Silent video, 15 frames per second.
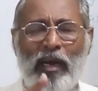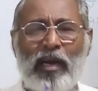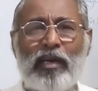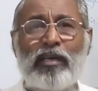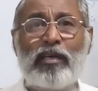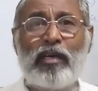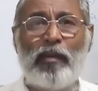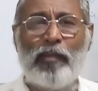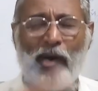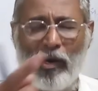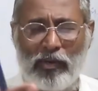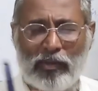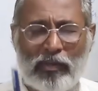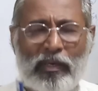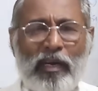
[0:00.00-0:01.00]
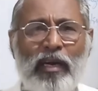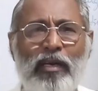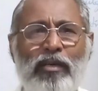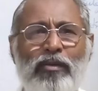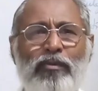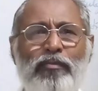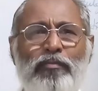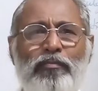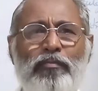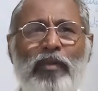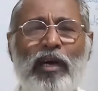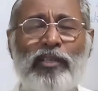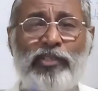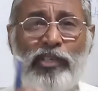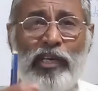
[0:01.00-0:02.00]
and come out and
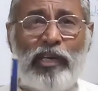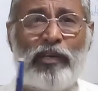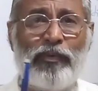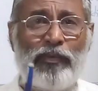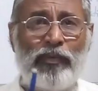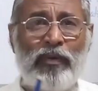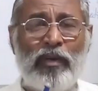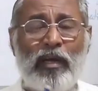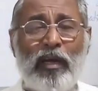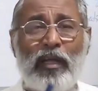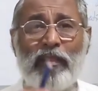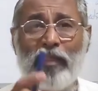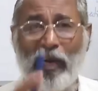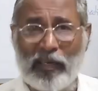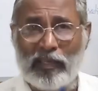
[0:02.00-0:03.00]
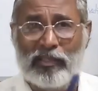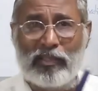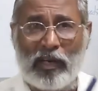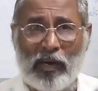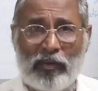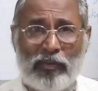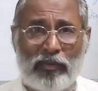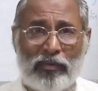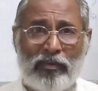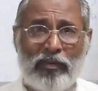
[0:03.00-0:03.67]
achieve, and that is Rahu.